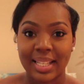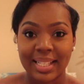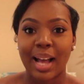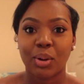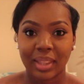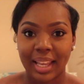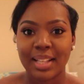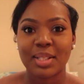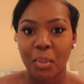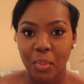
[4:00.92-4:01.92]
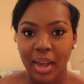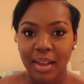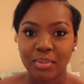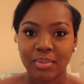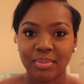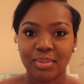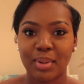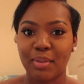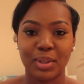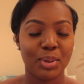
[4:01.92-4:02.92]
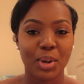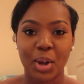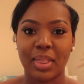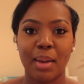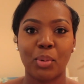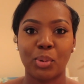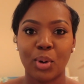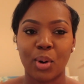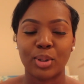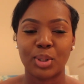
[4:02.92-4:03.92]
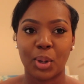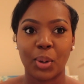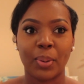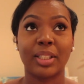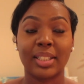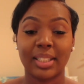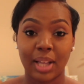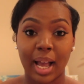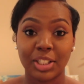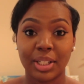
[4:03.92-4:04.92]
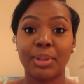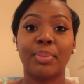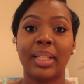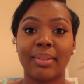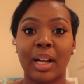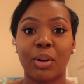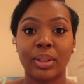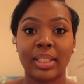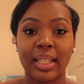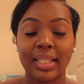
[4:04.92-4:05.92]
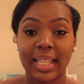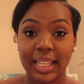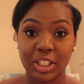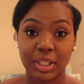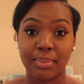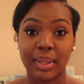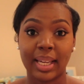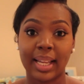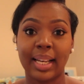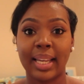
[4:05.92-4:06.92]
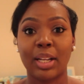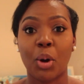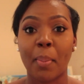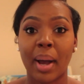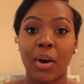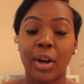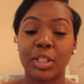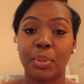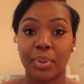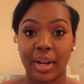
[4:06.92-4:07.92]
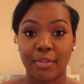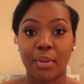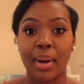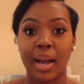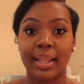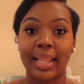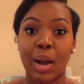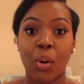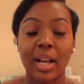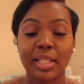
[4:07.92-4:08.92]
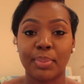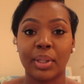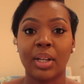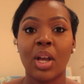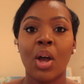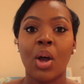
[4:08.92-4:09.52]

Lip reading: is out there somewhere, whether you know them or not. So I genuinely believe that God teaching me and laying it on my heart to pray for my now husband